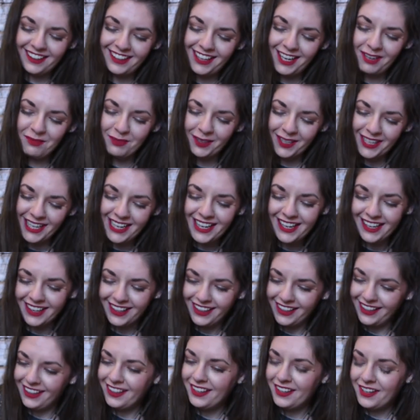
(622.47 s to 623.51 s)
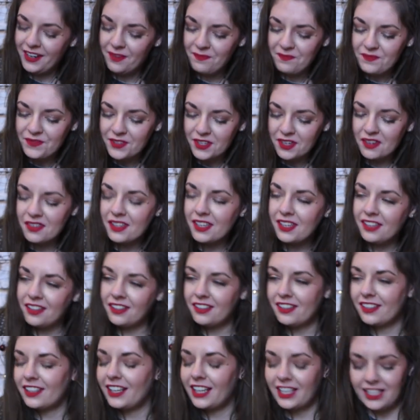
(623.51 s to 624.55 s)
Hey buddy, don't think you're
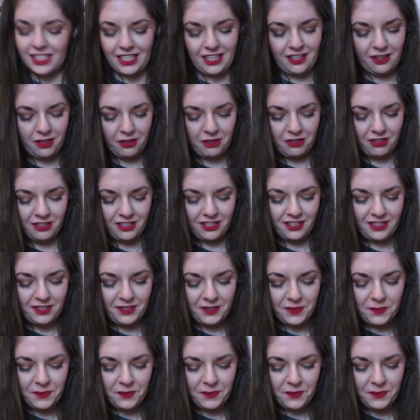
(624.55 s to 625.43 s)
gonna like to eat those.